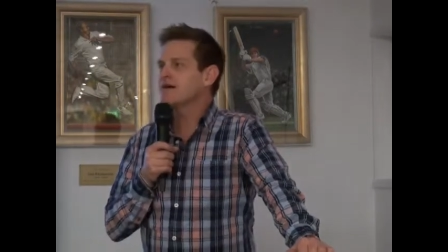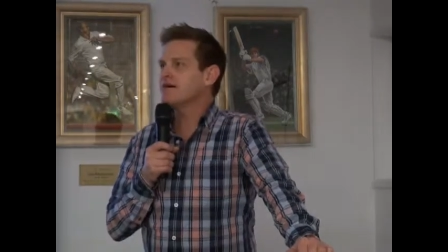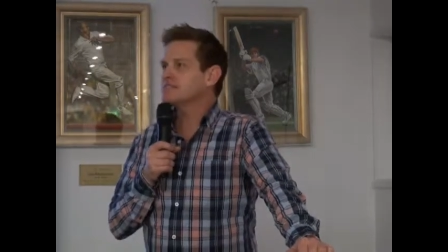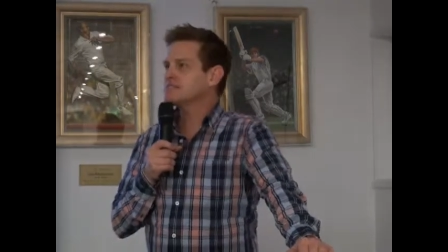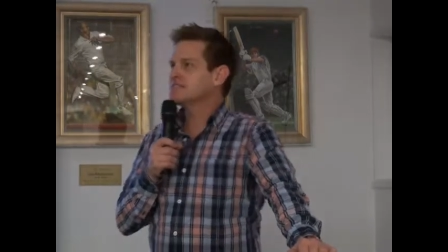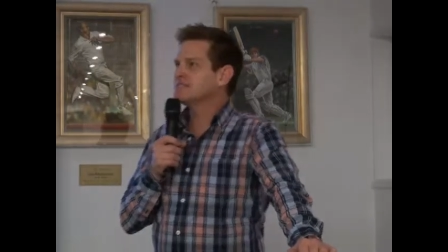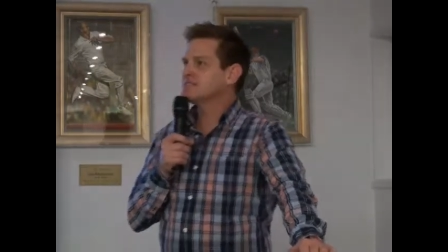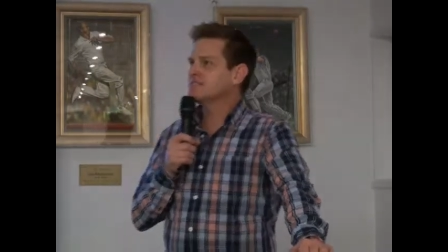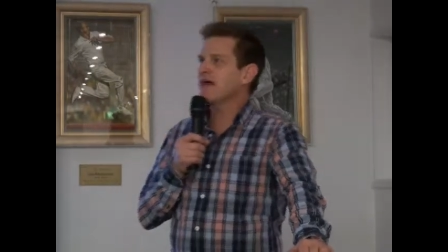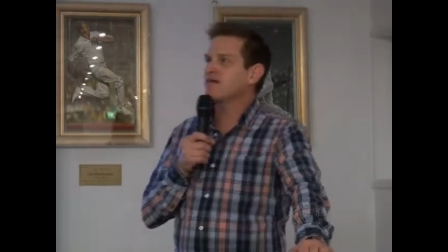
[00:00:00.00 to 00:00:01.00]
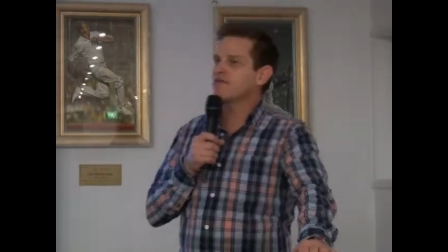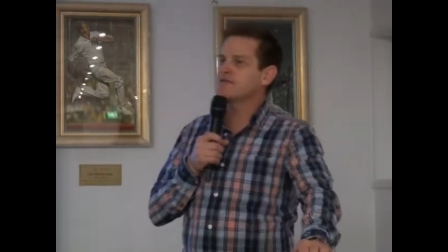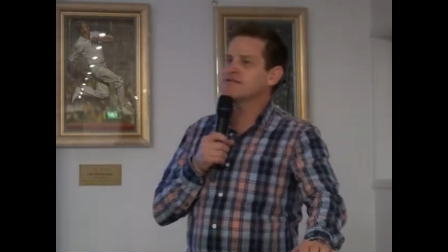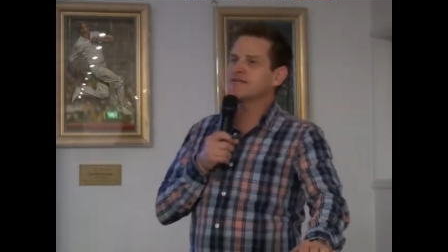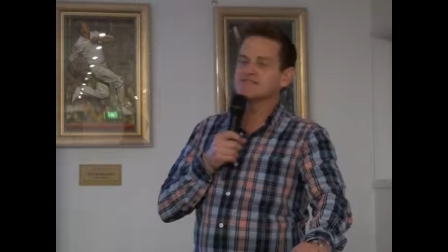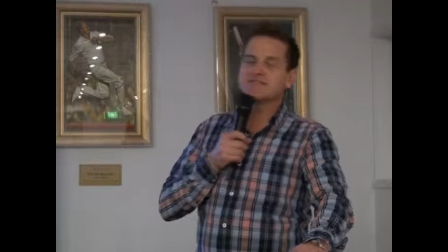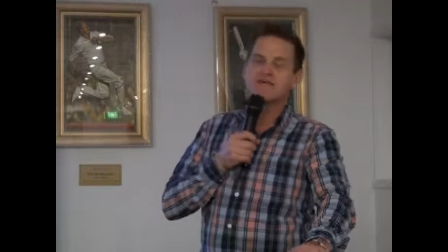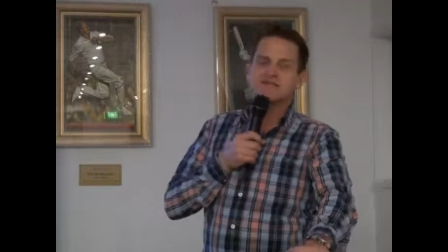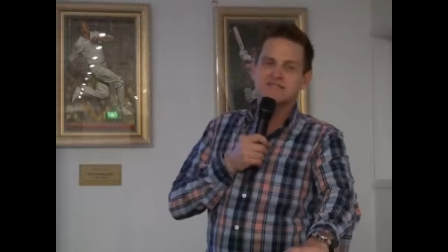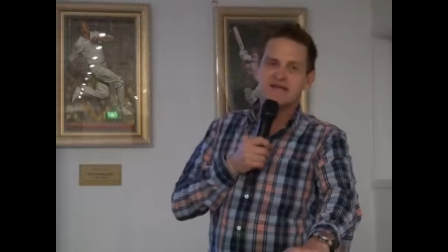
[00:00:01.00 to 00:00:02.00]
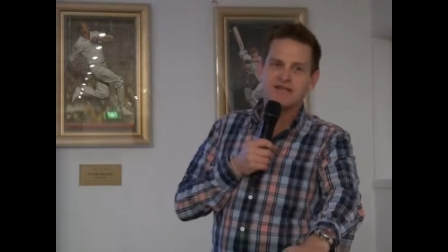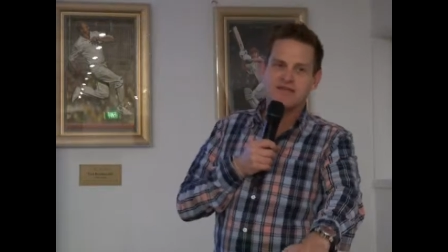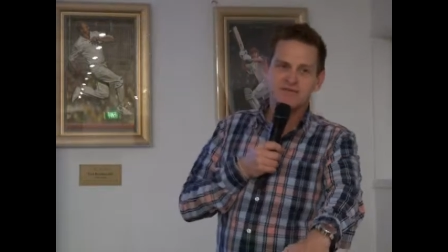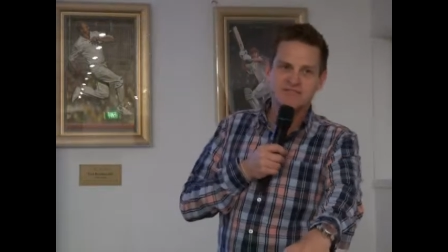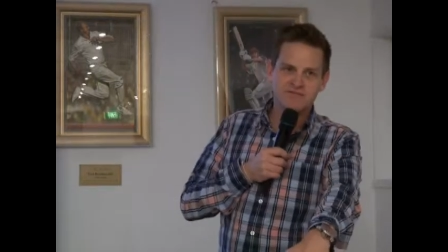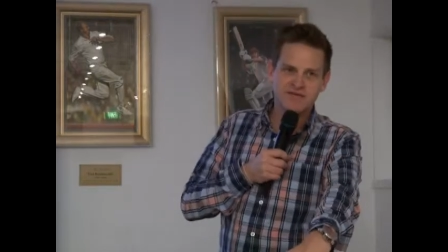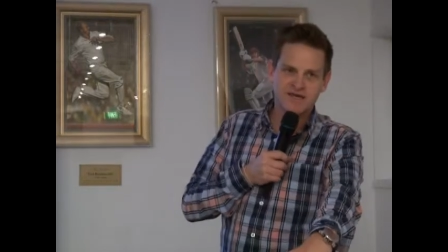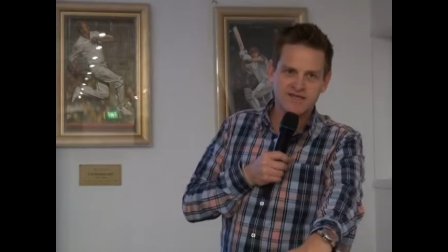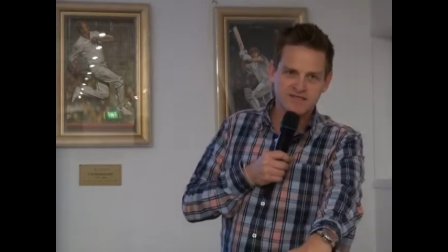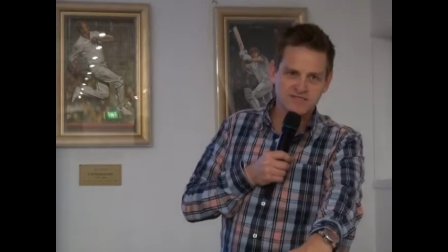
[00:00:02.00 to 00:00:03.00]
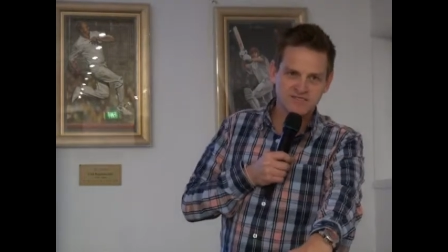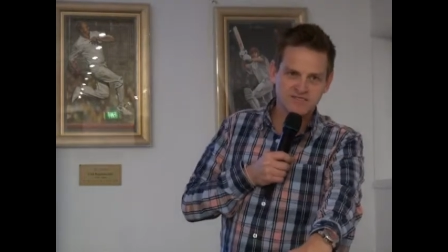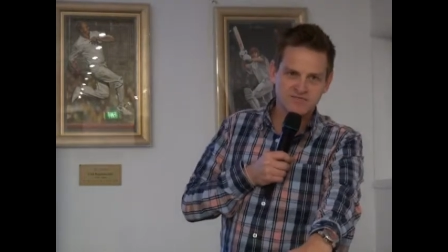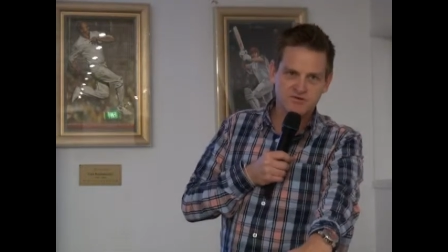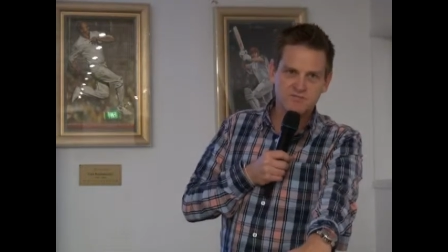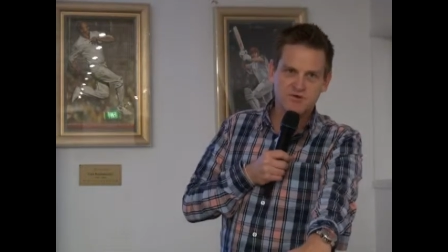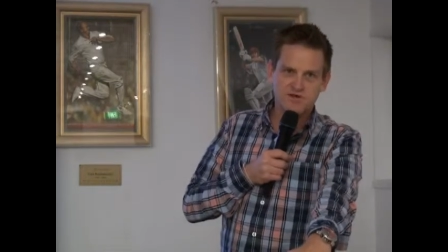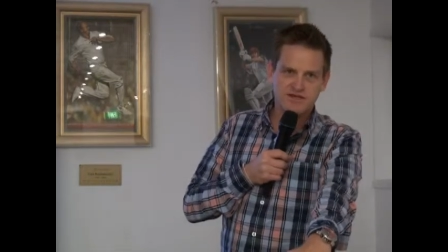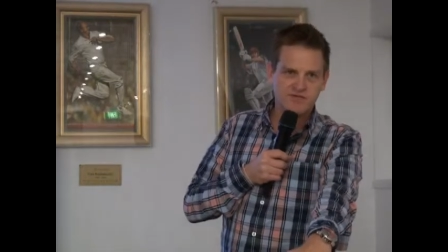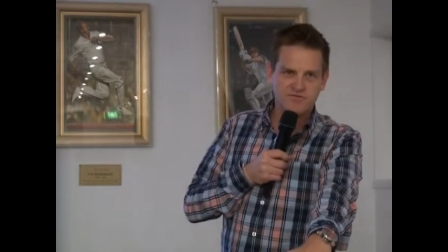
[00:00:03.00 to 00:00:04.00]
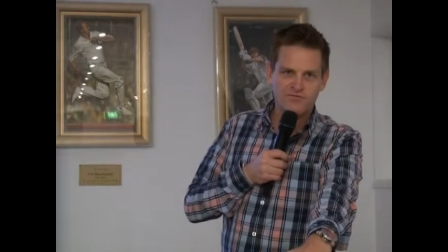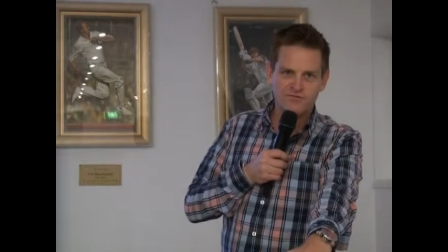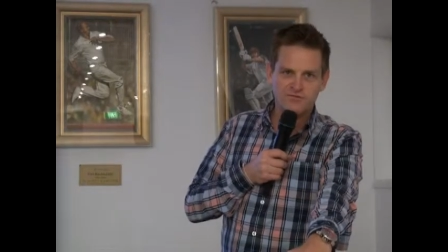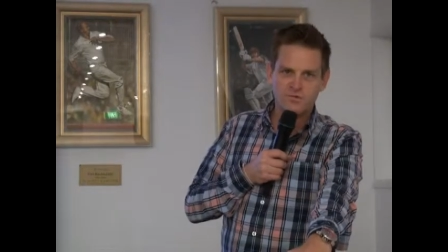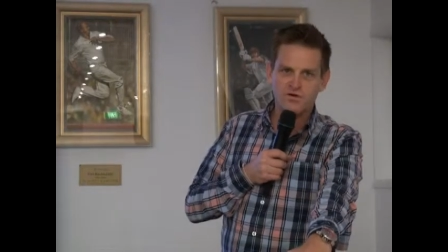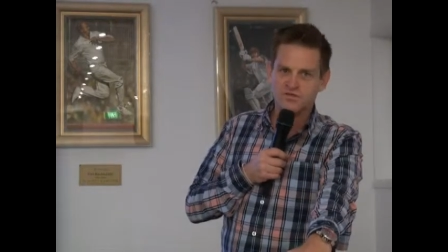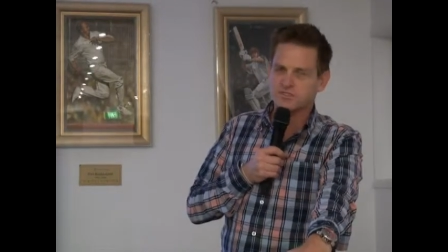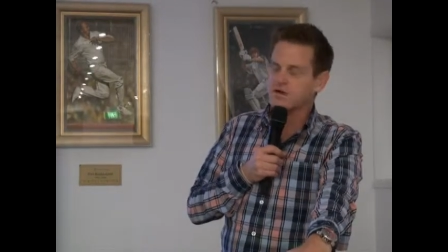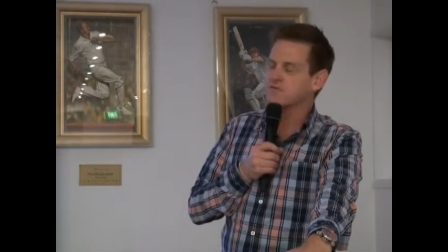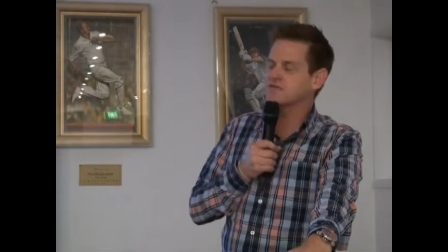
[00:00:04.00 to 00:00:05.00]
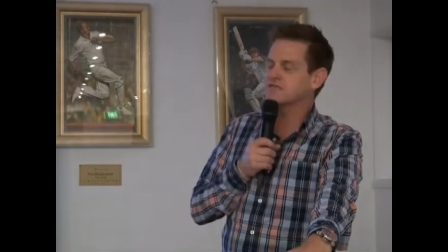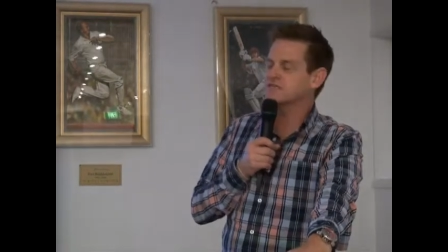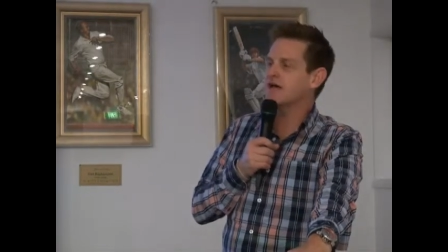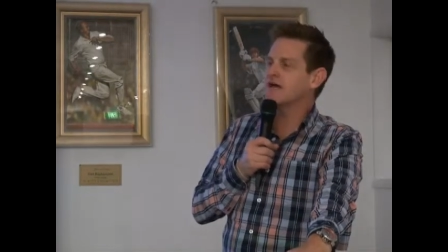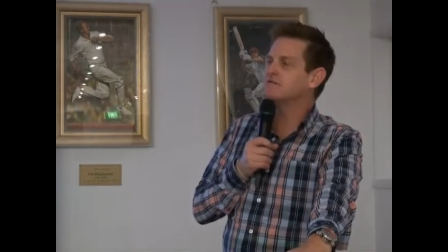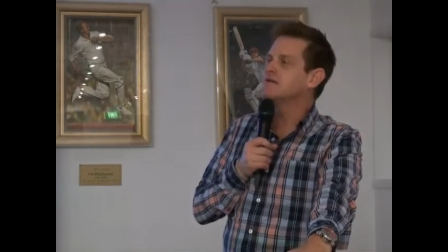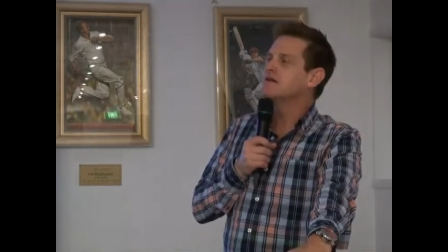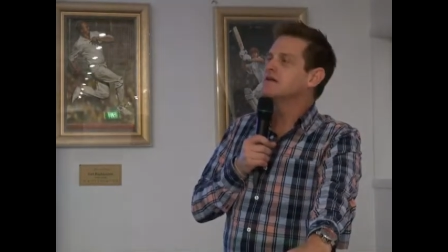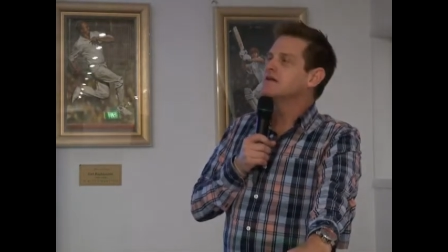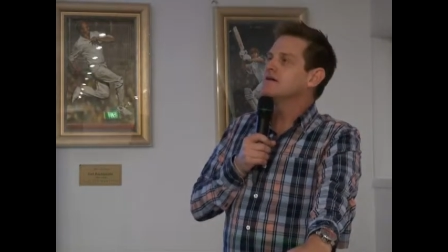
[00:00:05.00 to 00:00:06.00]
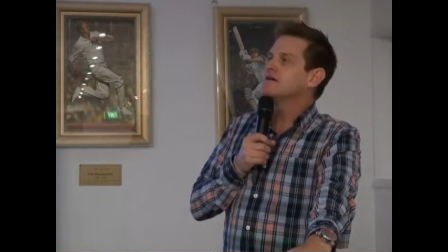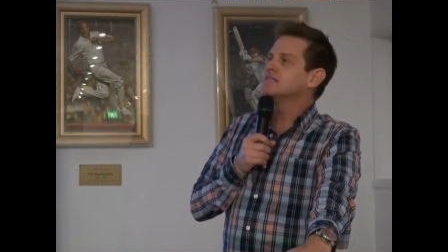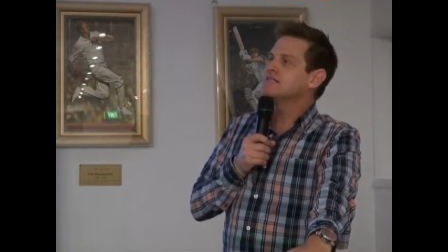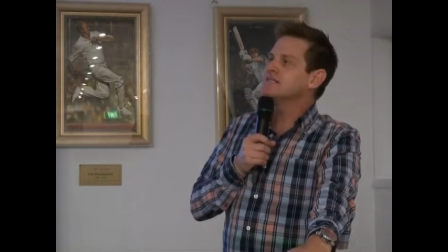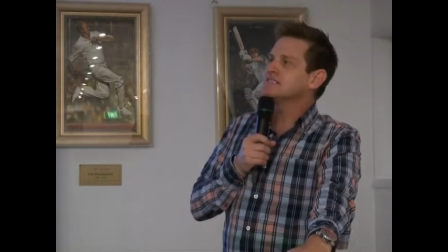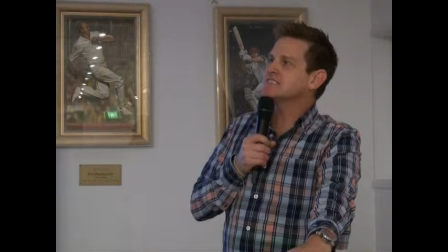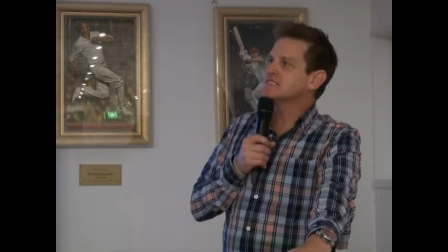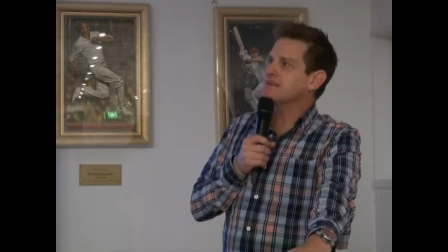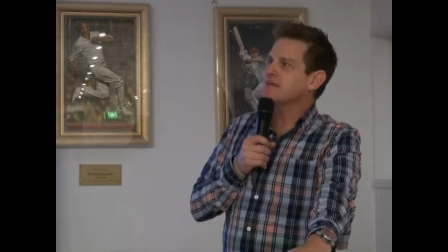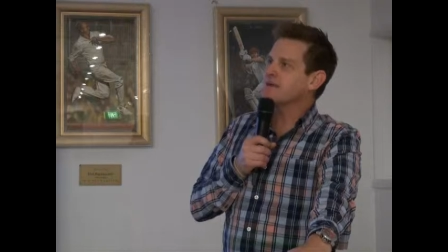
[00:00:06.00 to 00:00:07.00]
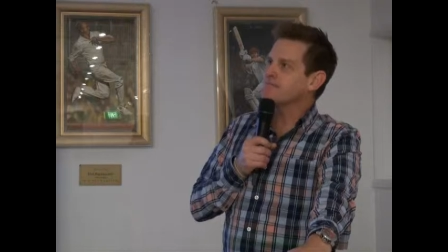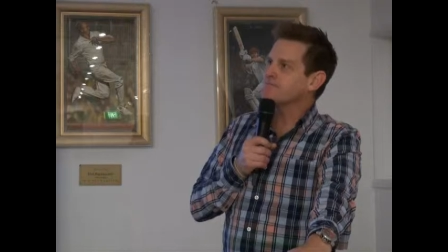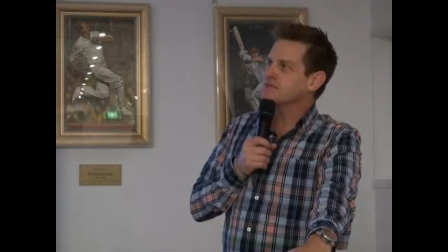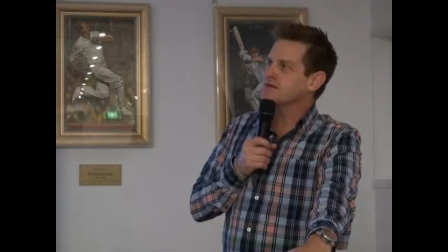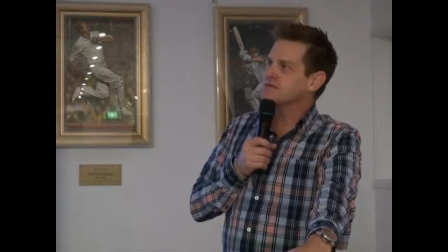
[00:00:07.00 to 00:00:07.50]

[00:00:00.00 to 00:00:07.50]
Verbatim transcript: Now, I said to Dad, I thought he doesn't understand how intimidating this is. So we pulled in at the first water stop and I said, Dad, I said, here's the thing.